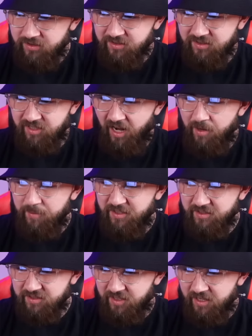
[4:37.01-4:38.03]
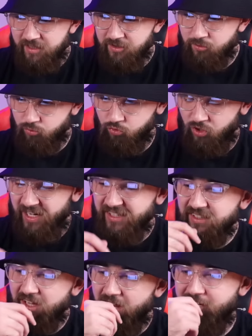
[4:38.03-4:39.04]
Simon Says, Red
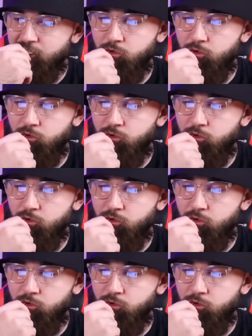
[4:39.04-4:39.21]
Light,